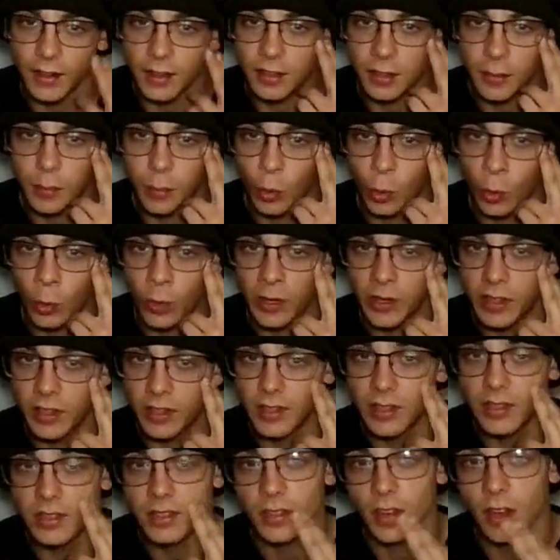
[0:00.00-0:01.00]

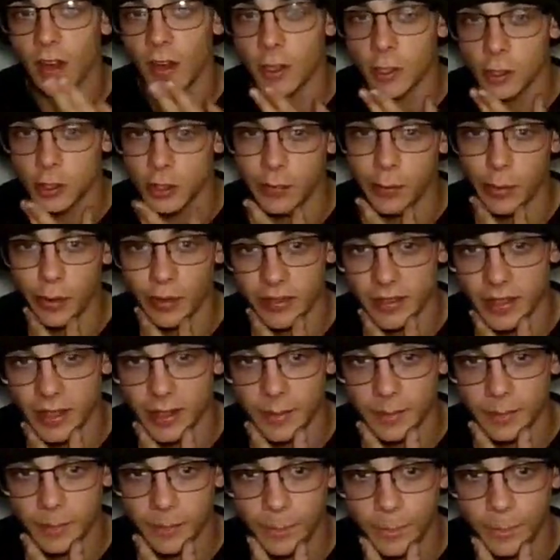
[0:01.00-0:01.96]
Topuria's 100%.